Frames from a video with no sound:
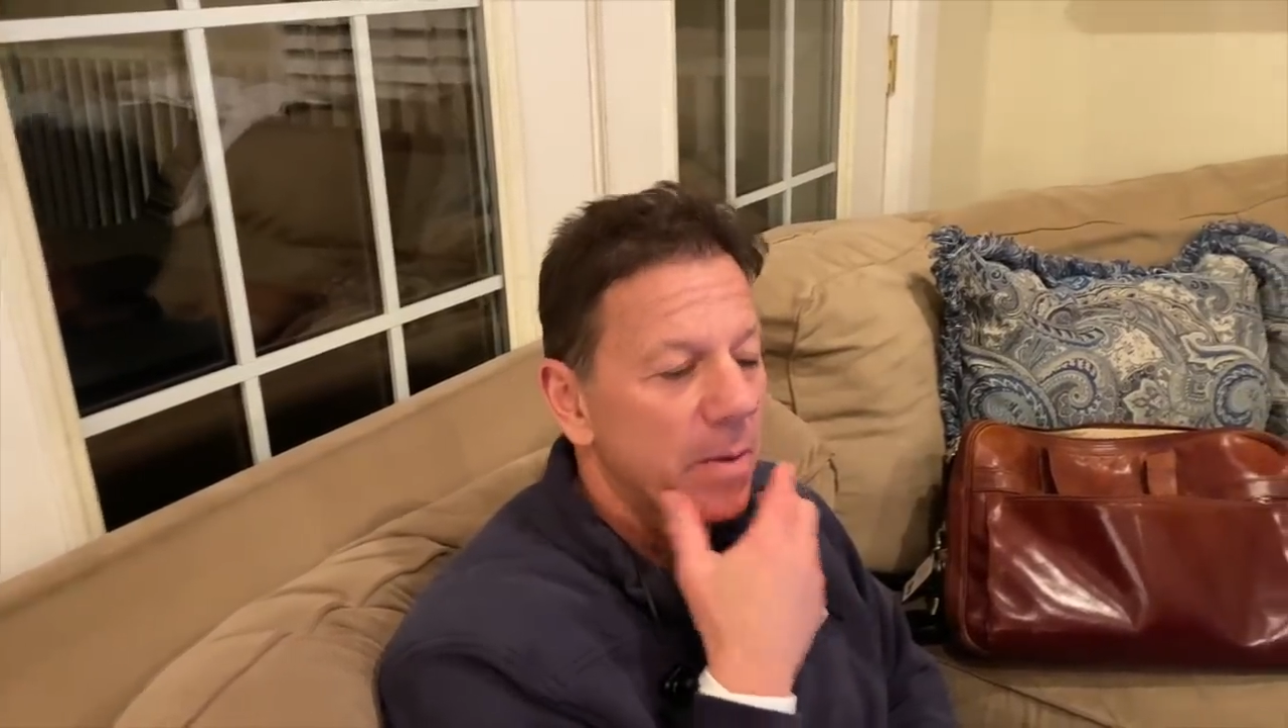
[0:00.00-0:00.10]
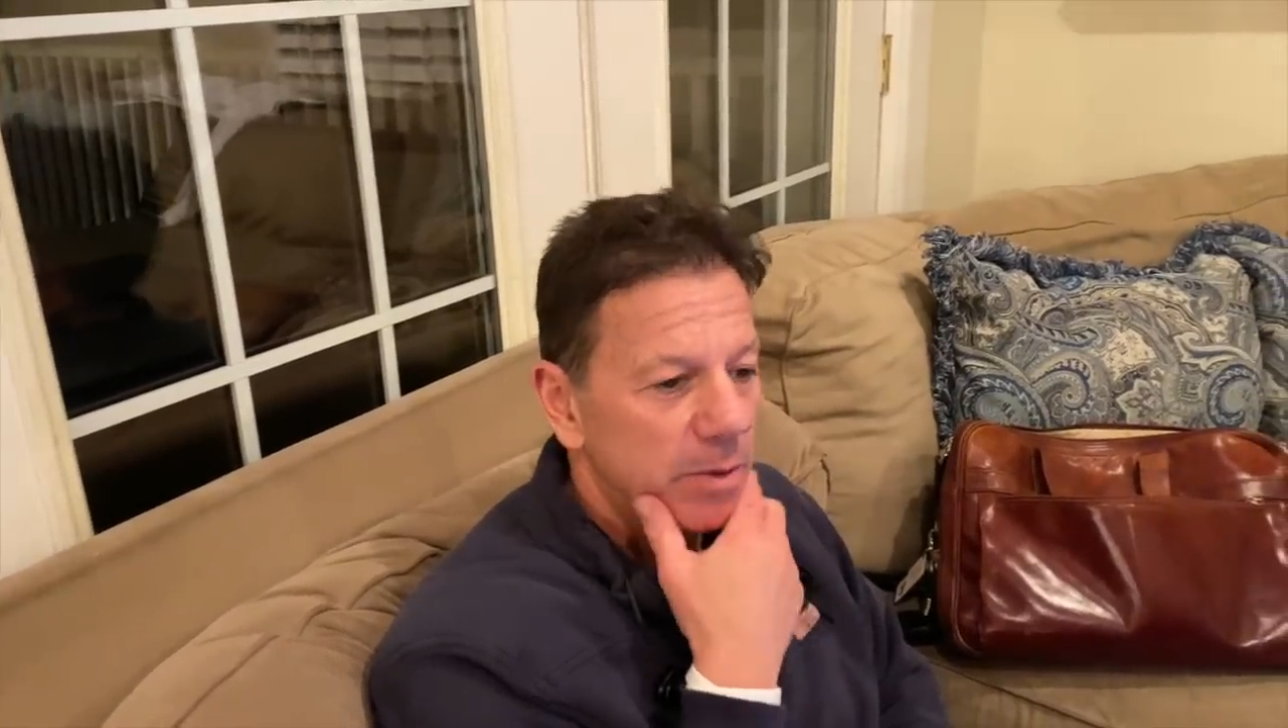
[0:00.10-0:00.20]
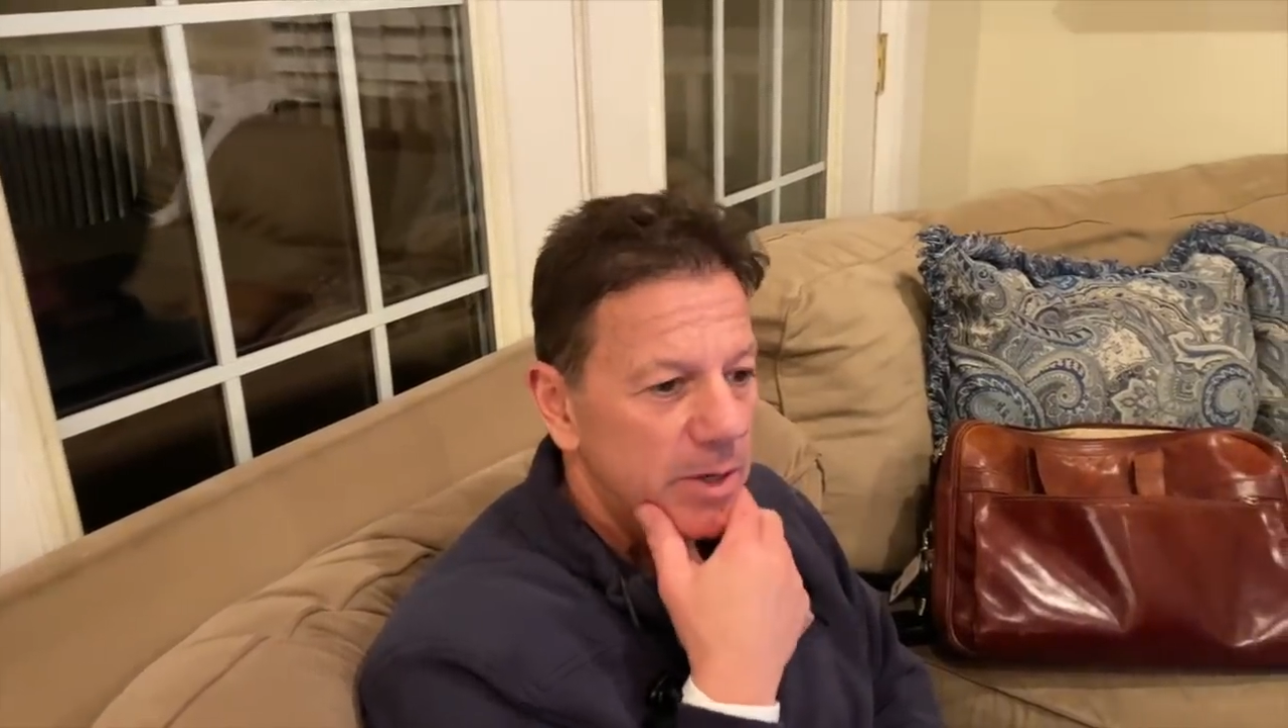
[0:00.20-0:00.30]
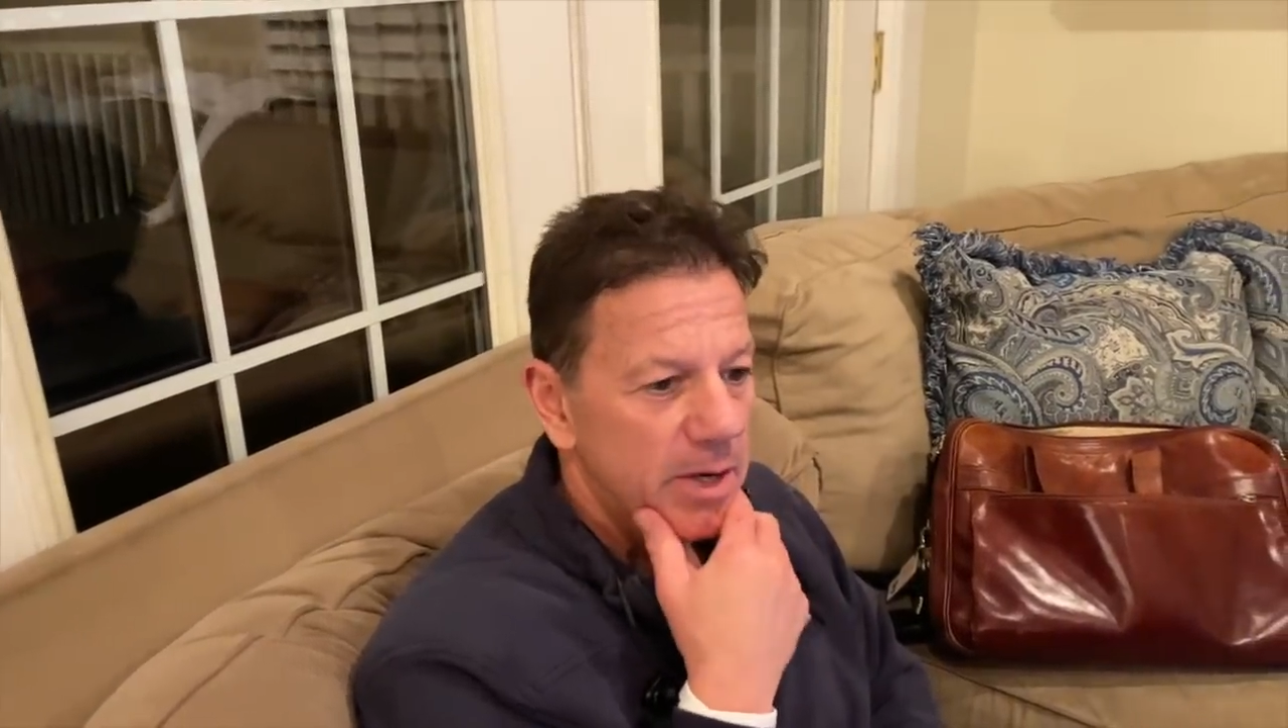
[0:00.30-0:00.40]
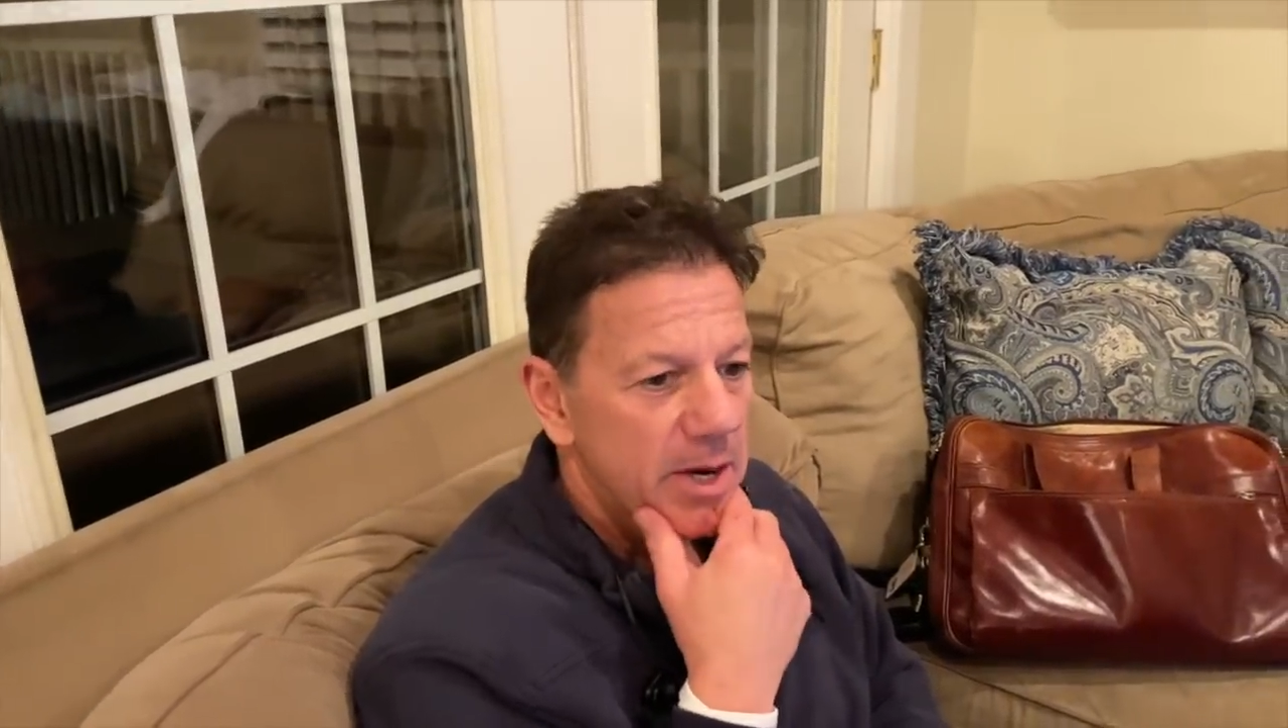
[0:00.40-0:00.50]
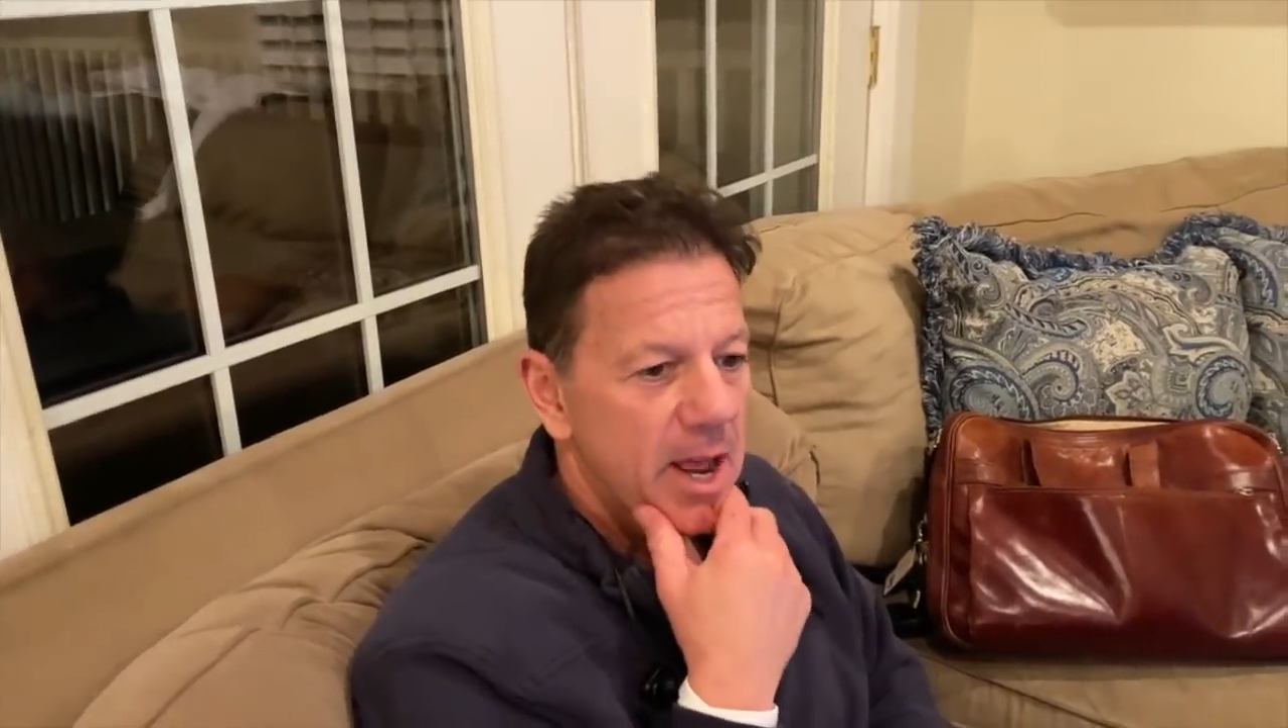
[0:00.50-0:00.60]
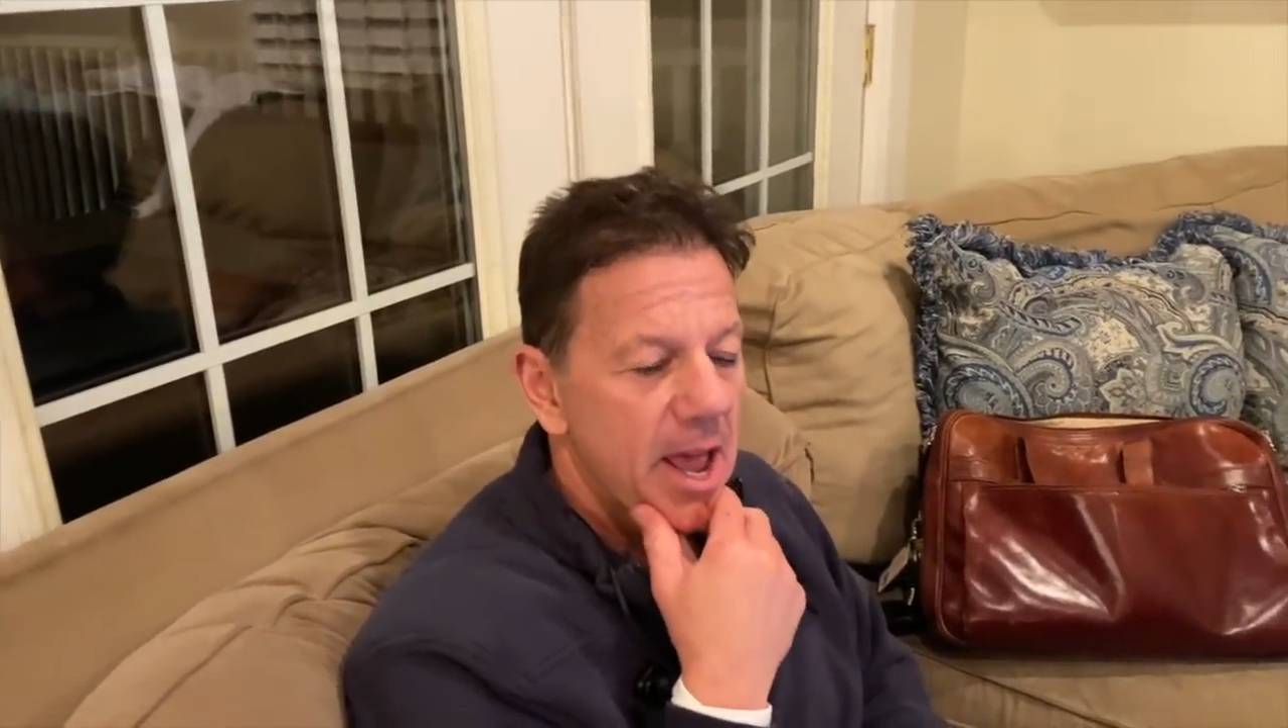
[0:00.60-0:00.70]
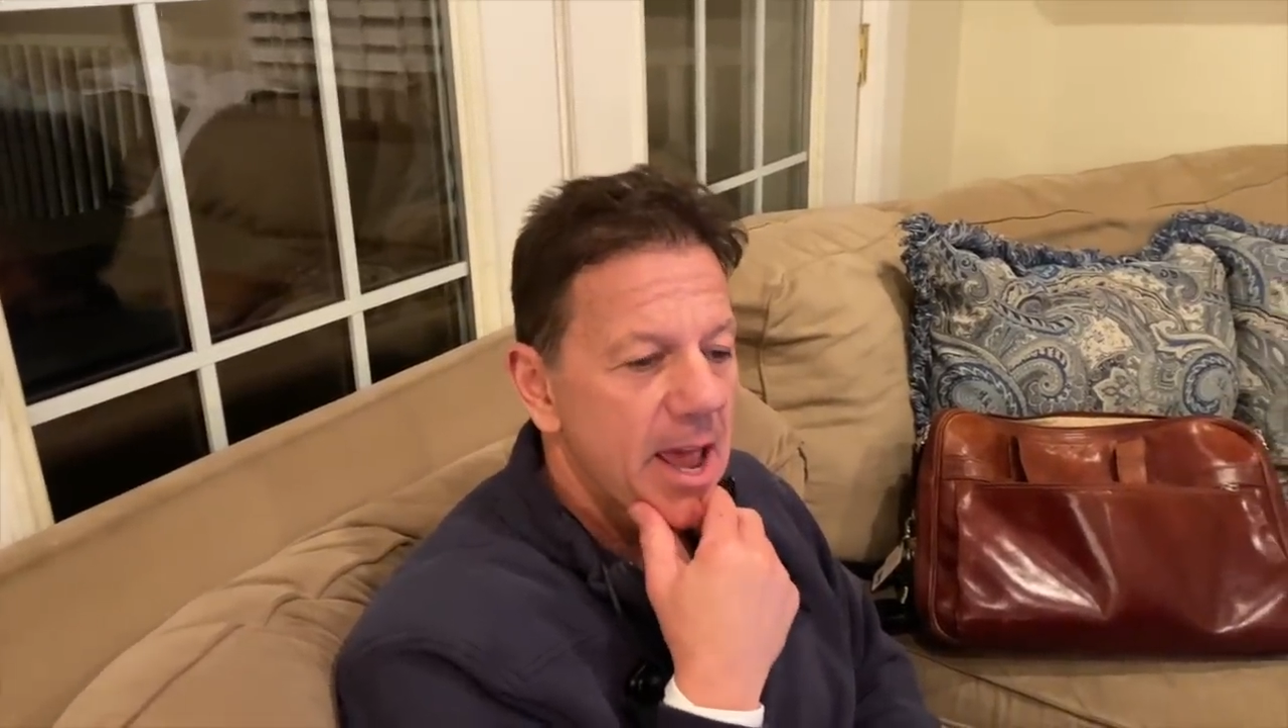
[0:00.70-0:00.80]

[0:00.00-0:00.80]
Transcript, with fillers: That was good,